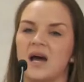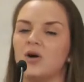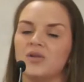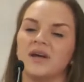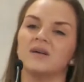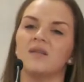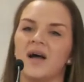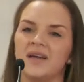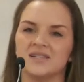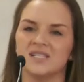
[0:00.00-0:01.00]
out like a
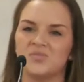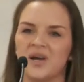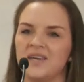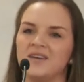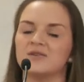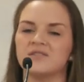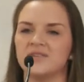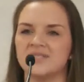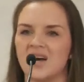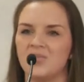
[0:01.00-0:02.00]
light despite years
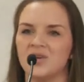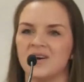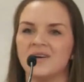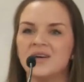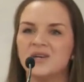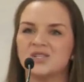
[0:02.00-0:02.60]
of insomnia.